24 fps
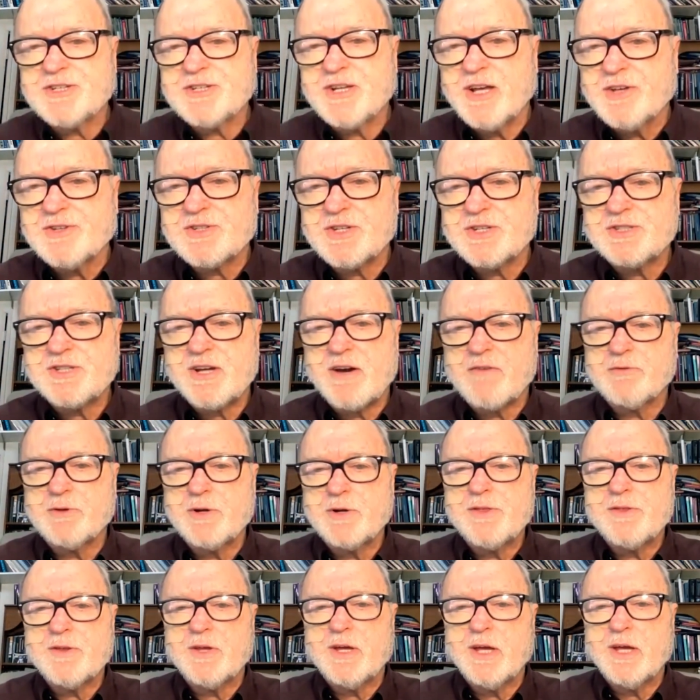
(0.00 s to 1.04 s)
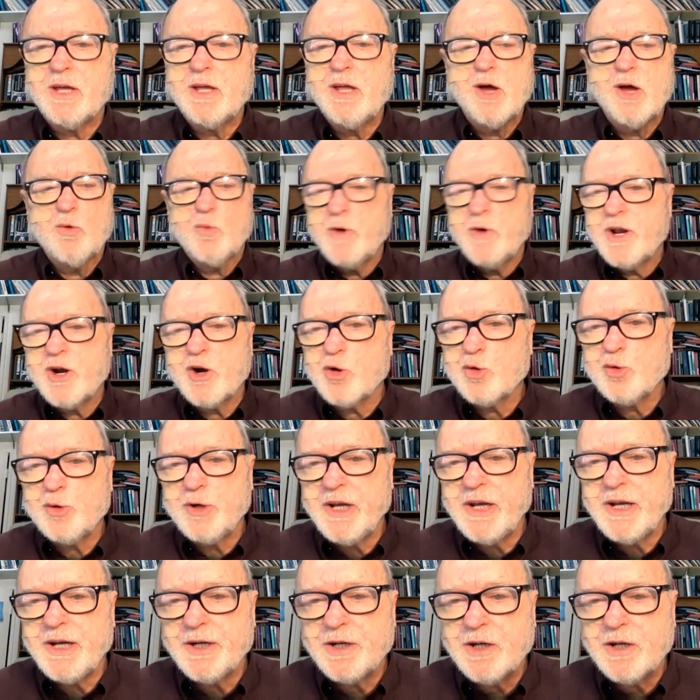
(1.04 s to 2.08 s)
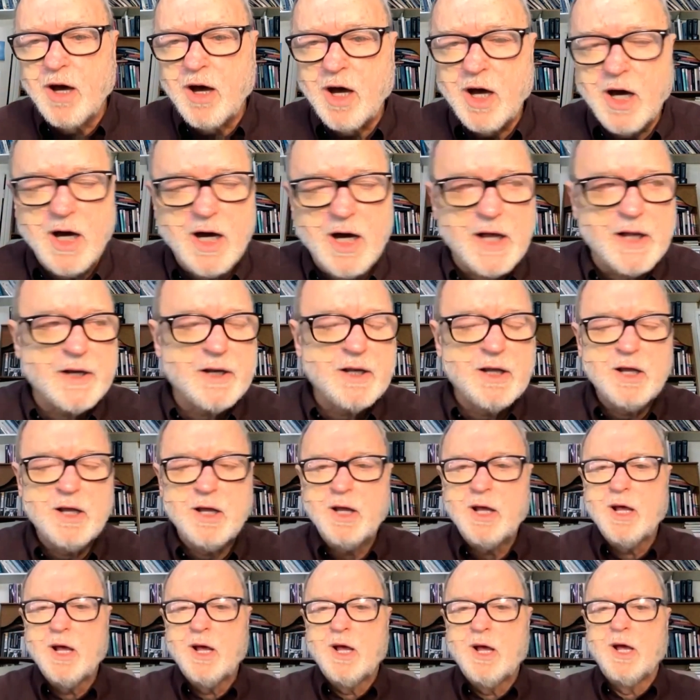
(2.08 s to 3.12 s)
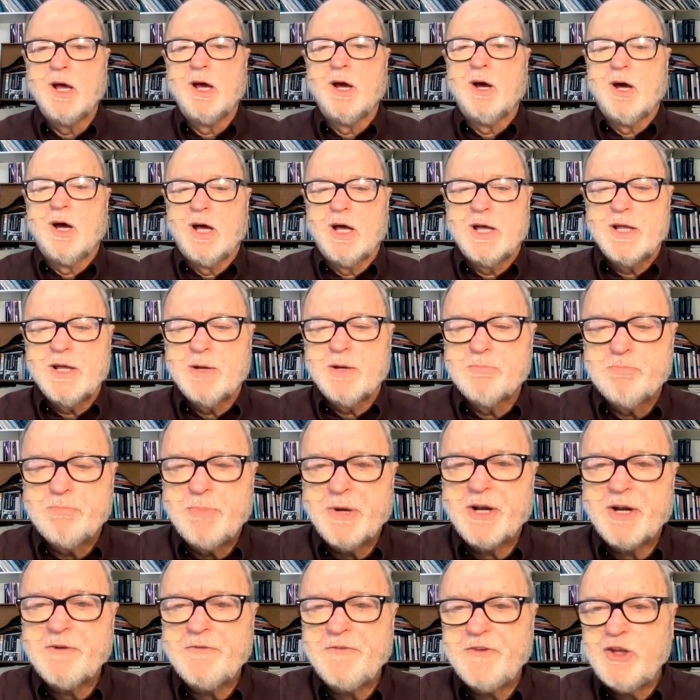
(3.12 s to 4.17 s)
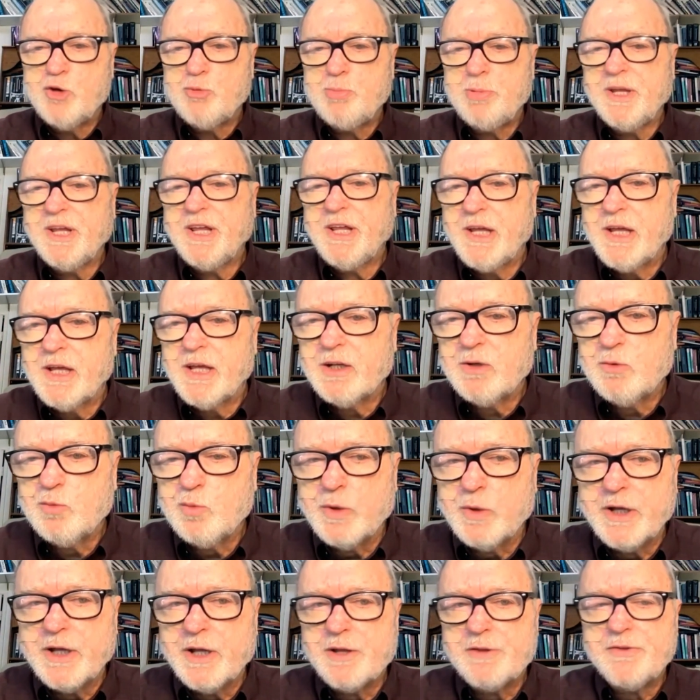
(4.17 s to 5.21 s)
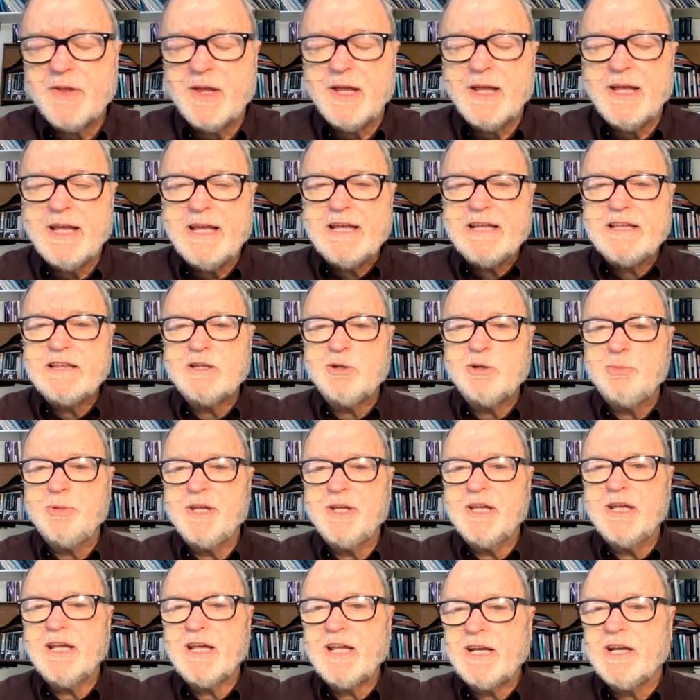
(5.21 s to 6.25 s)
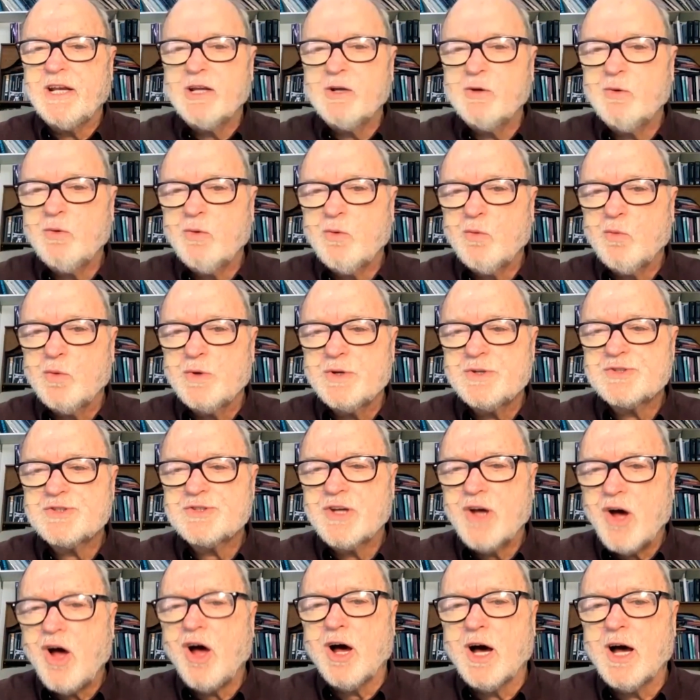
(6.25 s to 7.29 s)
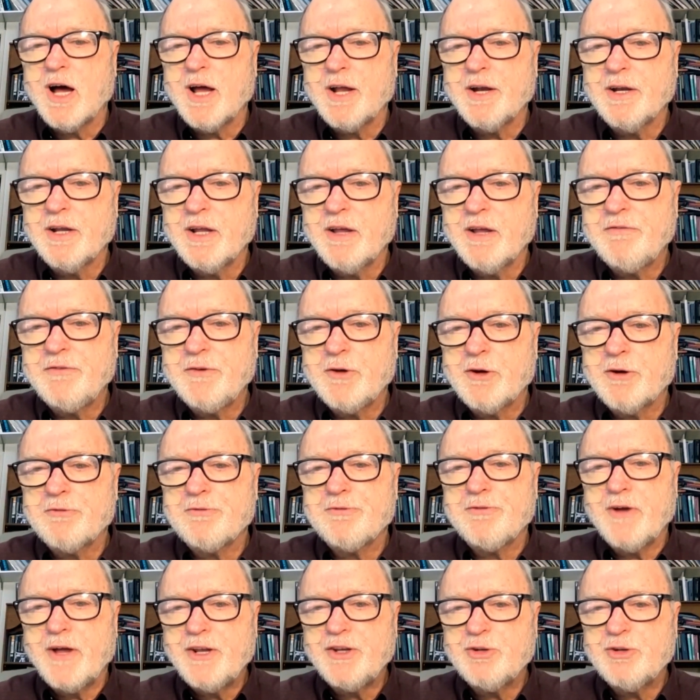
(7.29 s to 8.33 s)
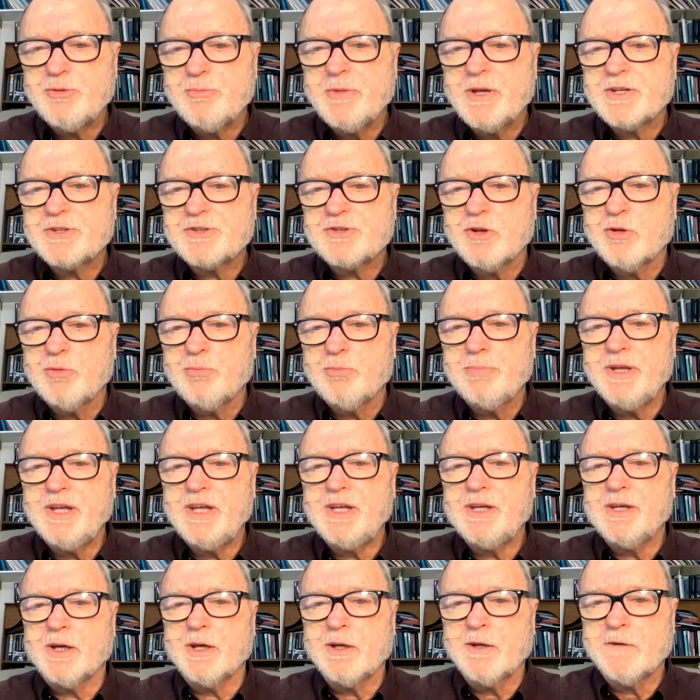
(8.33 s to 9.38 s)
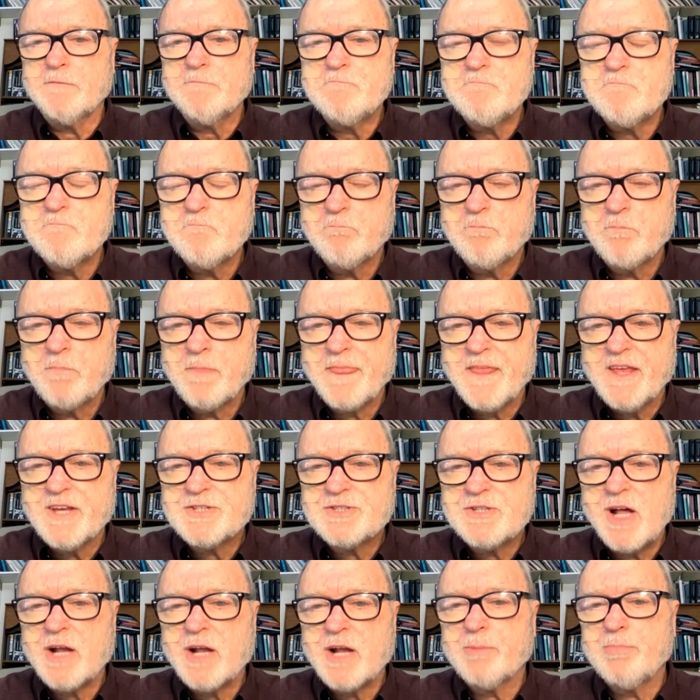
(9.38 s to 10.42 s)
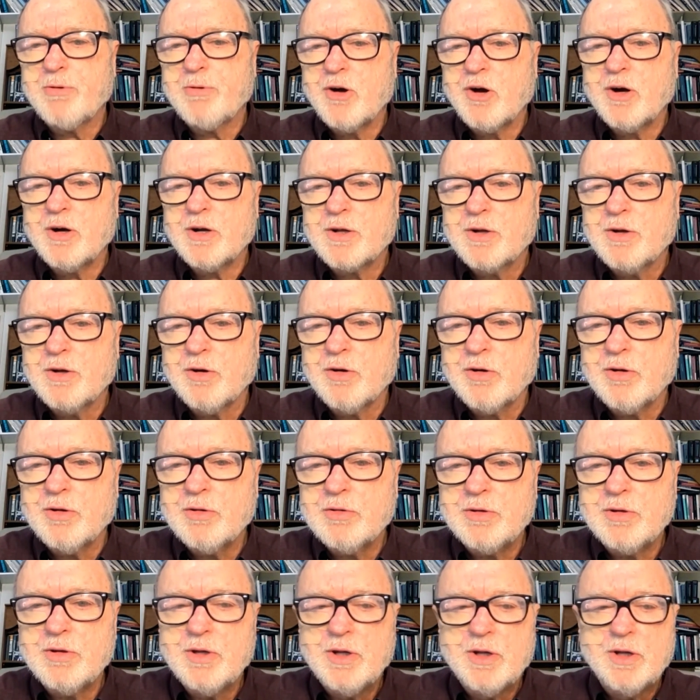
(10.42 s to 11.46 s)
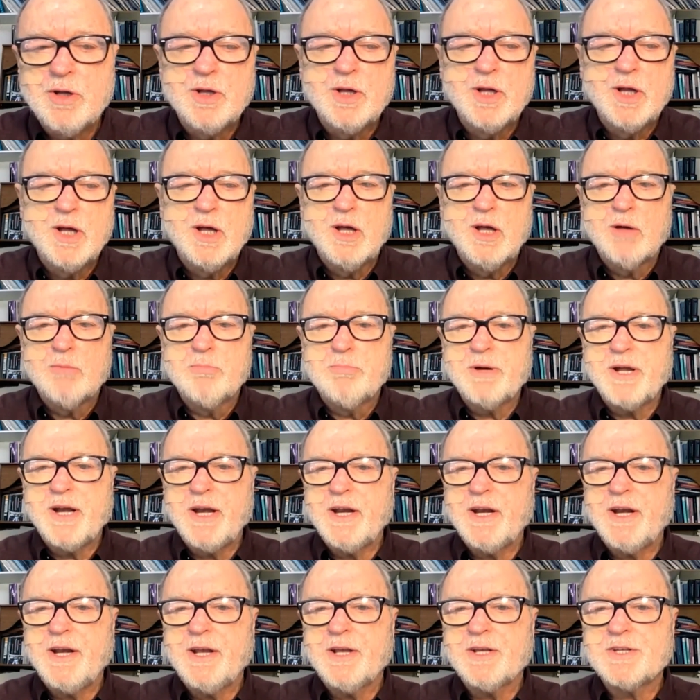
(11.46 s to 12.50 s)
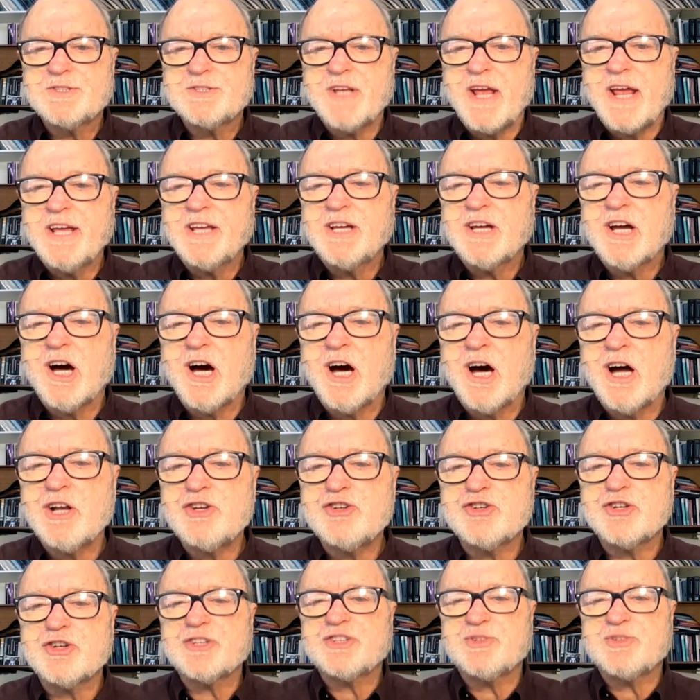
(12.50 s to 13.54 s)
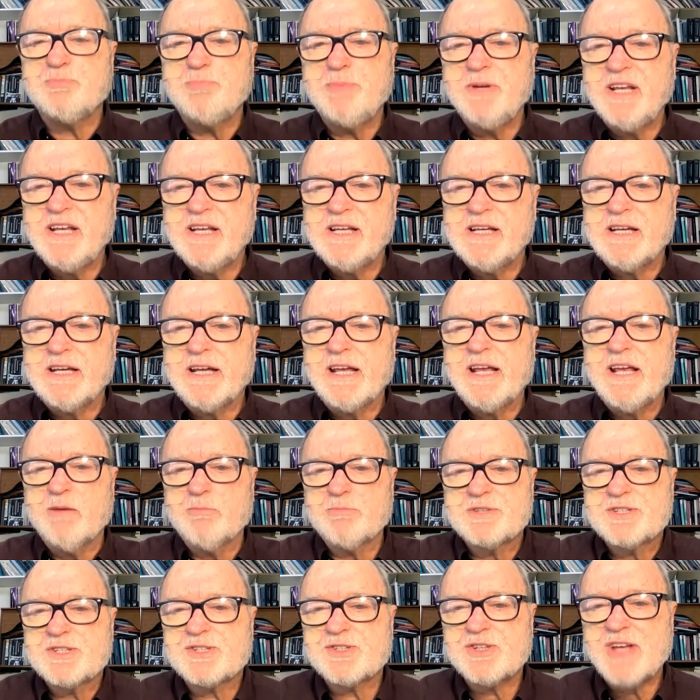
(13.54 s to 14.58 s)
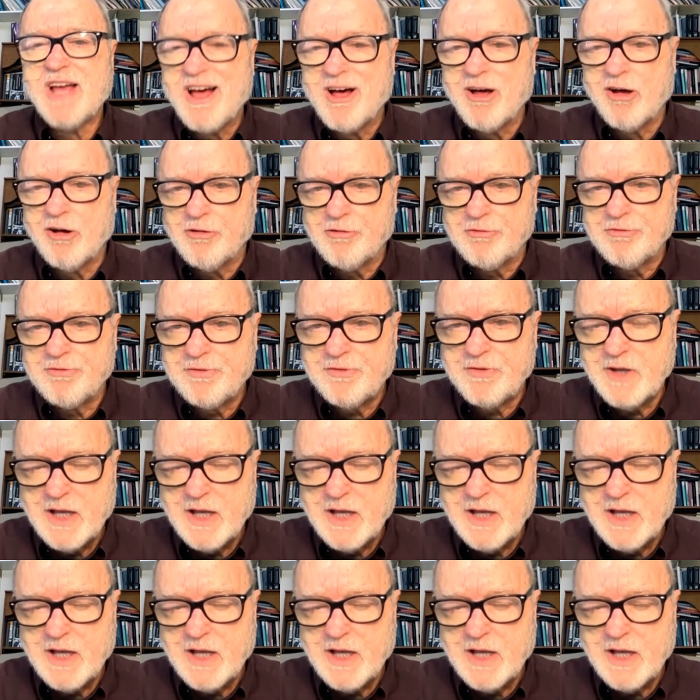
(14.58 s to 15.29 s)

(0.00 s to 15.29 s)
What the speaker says: tells us everything. We don't need God. But if you begin with, in the beginning was God, if your fundamental being is not a particle, but it is a conscious being himself,